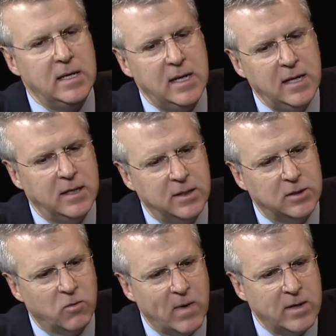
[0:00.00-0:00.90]
needed to
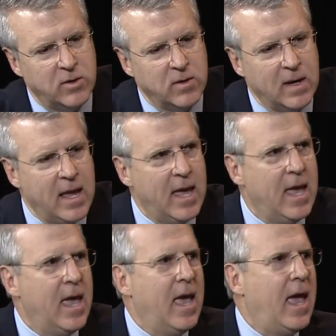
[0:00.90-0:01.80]
surrender.
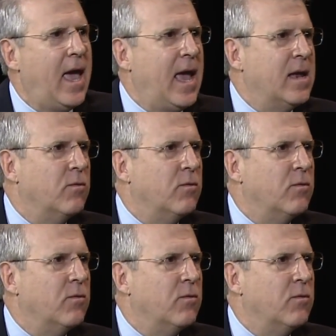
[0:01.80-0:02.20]
And